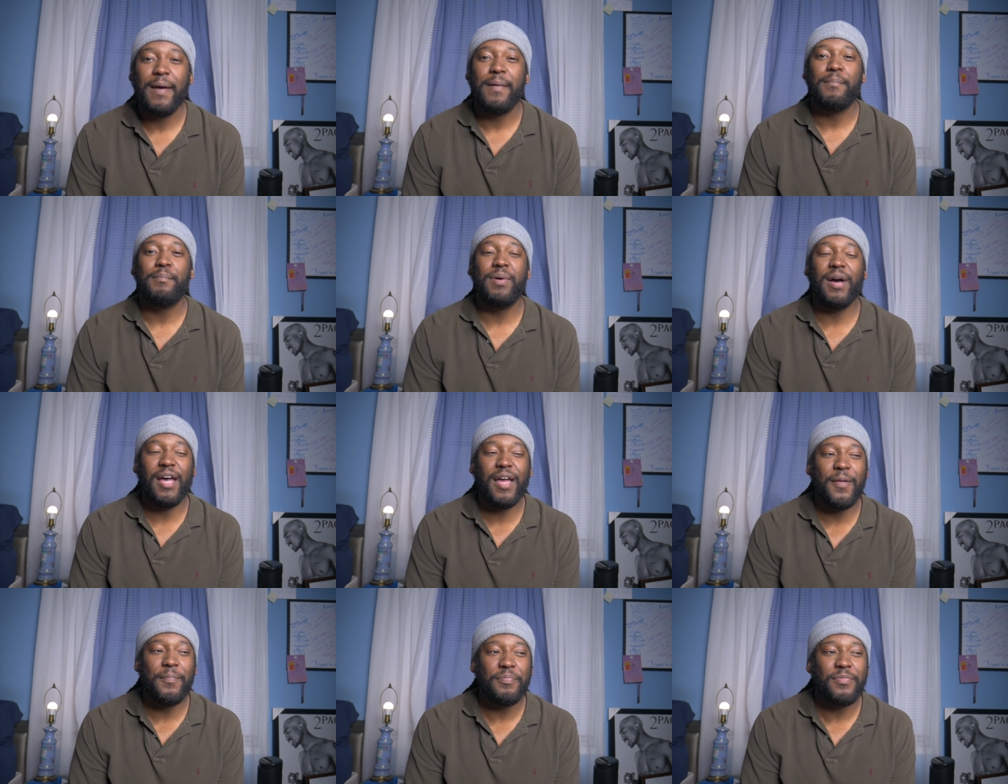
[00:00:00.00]

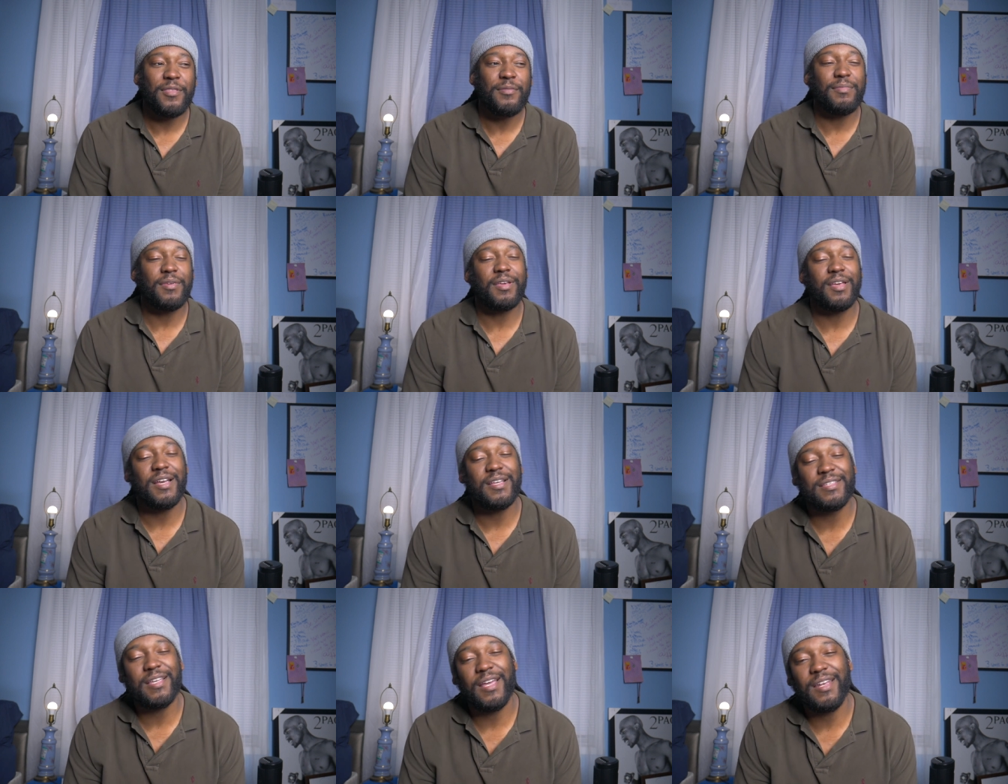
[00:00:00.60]
But
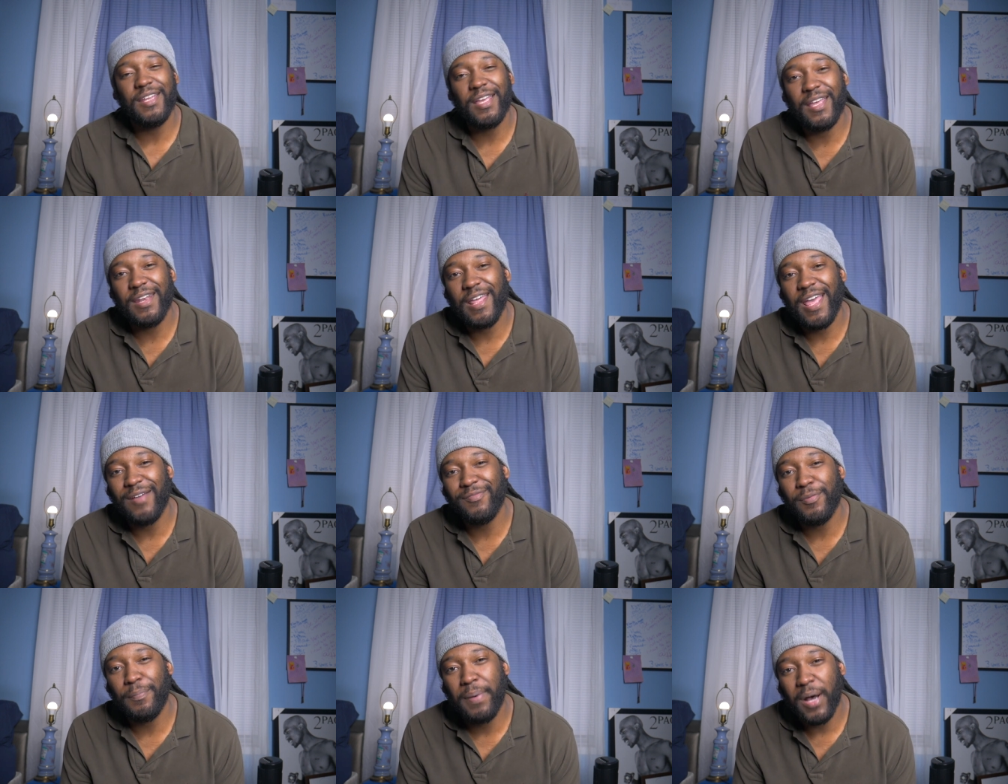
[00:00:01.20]
because I didn't
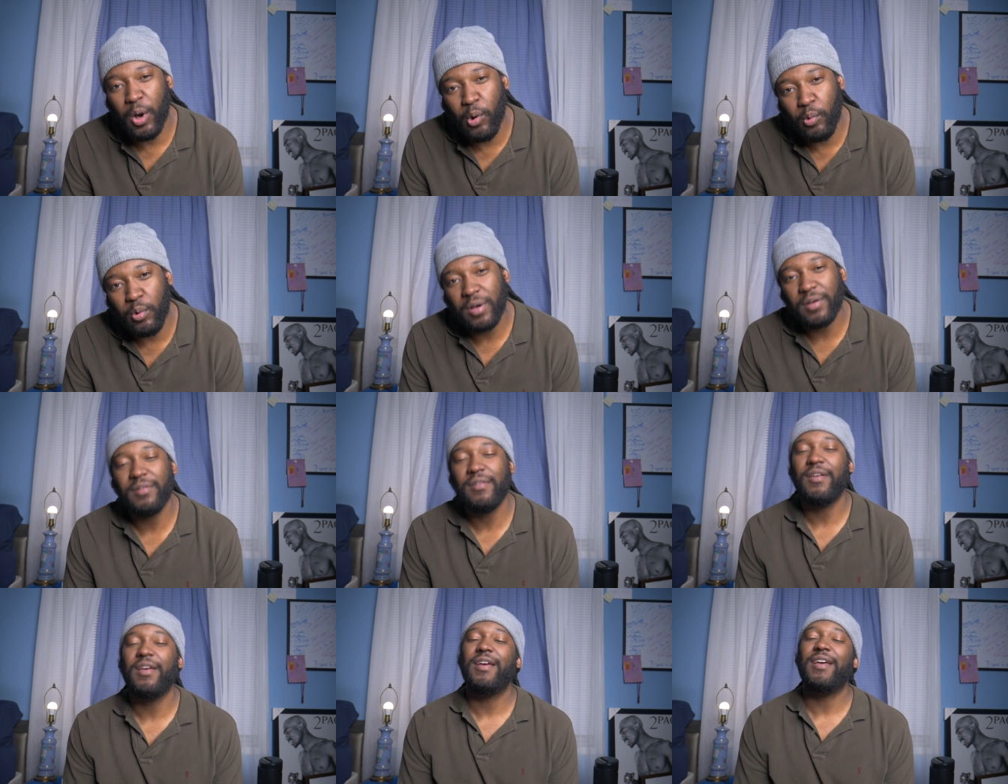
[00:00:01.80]
have a poke,
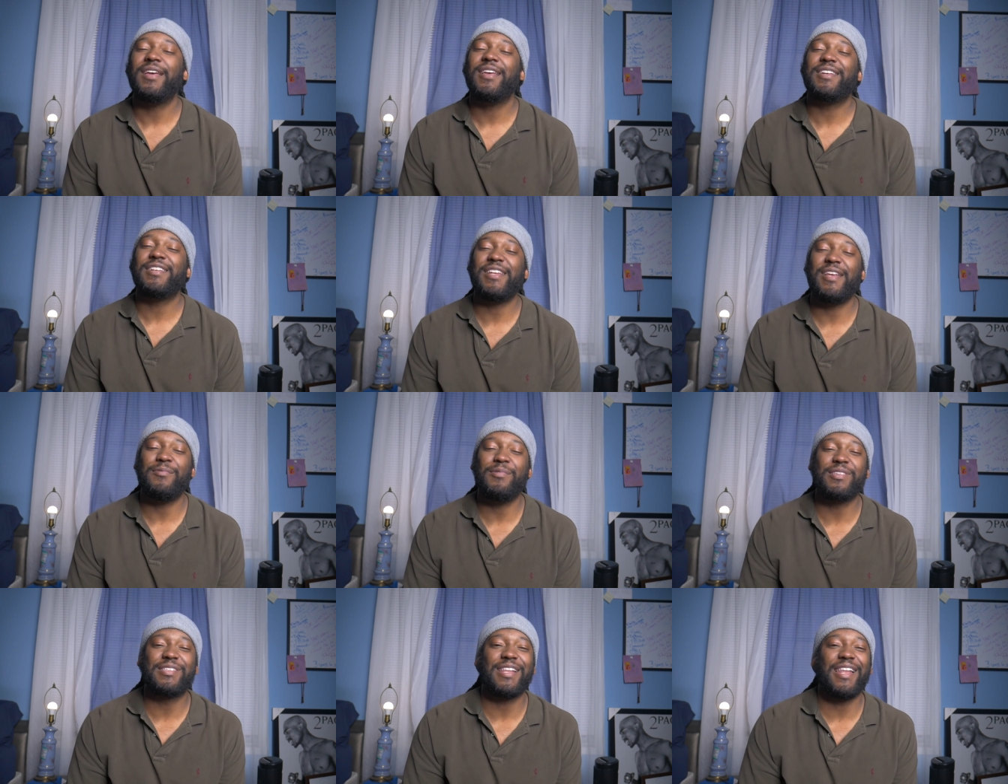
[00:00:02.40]
she
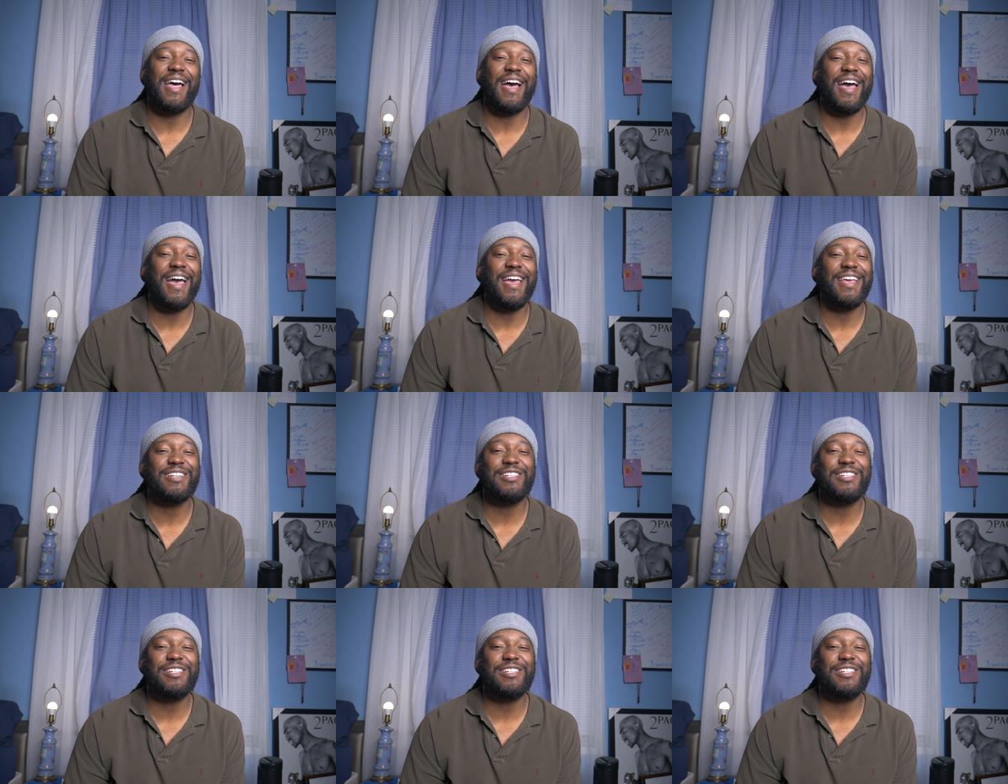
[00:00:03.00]
was like,